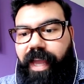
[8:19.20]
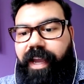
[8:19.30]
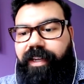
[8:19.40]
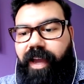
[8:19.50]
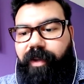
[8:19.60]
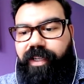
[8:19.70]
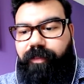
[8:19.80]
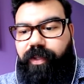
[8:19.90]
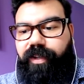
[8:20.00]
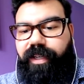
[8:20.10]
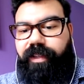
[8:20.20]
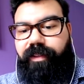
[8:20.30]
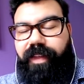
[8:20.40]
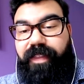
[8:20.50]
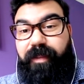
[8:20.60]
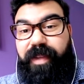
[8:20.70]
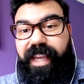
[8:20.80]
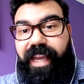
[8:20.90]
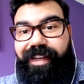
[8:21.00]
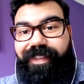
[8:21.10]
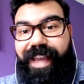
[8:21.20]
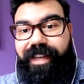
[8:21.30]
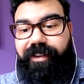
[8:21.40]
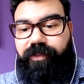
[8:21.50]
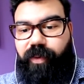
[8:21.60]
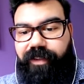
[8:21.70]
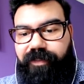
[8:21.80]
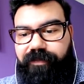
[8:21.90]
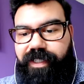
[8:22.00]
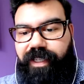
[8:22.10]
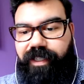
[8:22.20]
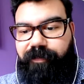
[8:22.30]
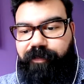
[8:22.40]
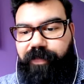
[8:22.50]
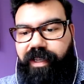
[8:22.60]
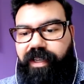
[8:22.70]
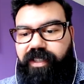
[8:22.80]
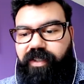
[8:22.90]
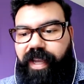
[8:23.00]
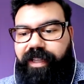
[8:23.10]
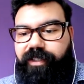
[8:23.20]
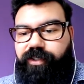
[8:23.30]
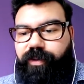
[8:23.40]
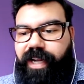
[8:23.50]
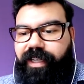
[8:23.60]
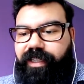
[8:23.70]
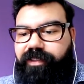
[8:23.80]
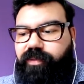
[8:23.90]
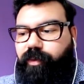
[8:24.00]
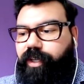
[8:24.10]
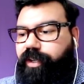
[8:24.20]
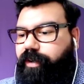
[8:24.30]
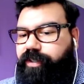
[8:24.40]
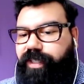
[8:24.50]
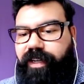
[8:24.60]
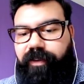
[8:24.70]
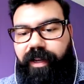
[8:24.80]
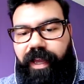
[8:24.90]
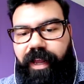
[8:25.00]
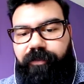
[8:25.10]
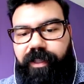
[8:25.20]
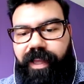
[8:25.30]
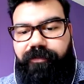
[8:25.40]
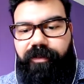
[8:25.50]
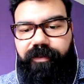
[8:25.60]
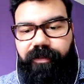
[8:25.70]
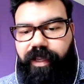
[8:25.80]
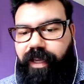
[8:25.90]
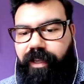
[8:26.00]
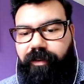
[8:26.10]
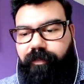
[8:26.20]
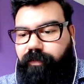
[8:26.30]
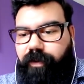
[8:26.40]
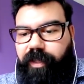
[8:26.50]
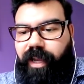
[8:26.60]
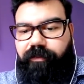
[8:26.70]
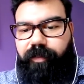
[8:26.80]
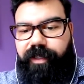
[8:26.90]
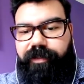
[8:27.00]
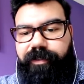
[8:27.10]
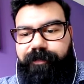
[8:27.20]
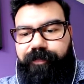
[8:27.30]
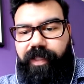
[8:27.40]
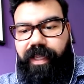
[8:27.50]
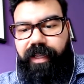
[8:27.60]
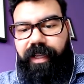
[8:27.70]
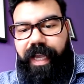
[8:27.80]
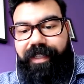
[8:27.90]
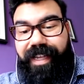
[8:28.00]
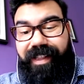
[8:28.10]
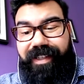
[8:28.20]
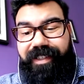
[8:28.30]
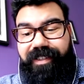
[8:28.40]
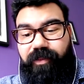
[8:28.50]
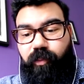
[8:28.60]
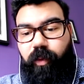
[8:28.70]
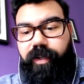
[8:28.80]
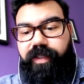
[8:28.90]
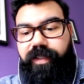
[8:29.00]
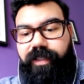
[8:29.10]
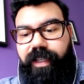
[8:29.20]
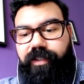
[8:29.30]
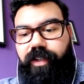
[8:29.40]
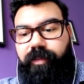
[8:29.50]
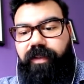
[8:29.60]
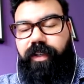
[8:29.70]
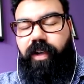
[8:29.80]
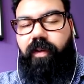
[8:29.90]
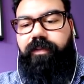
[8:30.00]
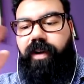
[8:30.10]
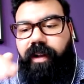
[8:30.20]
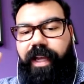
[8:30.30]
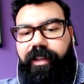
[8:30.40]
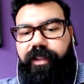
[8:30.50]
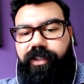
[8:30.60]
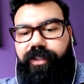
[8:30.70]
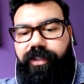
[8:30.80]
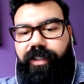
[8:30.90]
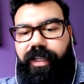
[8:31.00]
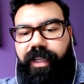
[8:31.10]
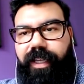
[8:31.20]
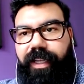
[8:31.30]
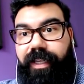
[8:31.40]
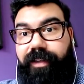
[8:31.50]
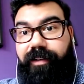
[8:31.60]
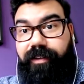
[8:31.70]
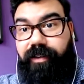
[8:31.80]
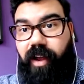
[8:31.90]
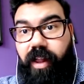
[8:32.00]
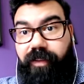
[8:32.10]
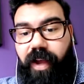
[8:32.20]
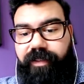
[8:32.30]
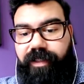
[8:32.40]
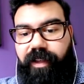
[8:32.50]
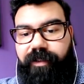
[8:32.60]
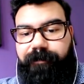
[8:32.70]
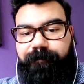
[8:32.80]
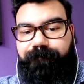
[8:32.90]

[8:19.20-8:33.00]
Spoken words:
economic community that they began at the end of 2015. So English trainings were encouraged at every level from the government. And Thailand is worst in terms of the overall English in all of ASEAN.